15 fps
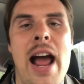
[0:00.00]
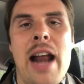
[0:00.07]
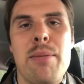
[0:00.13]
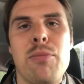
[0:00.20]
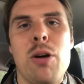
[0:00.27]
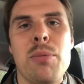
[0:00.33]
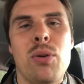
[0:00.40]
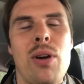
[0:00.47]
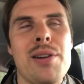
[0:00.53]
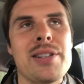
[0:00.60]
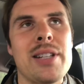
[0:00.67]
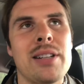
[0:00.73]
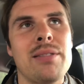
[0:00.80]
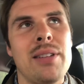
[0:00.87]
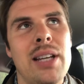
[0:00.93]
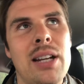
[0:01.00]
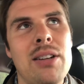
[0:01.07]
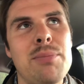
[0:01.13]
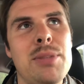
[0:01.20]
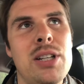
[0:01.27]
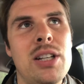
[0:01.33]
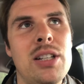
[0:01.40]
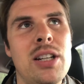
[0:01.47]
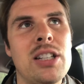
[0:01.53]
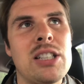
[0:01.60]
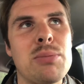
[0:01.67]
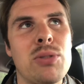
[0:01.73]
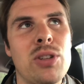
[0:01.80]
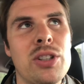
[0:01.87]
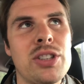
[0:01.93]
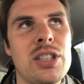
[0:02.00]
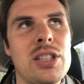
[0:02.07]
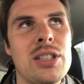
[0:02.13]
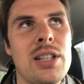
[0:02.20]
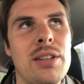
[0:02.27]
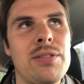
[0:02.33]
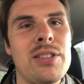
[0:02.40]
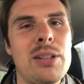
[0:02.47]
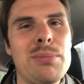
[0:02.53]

I had a moment where I was like, man, it'd be good to get some crunchy stuff.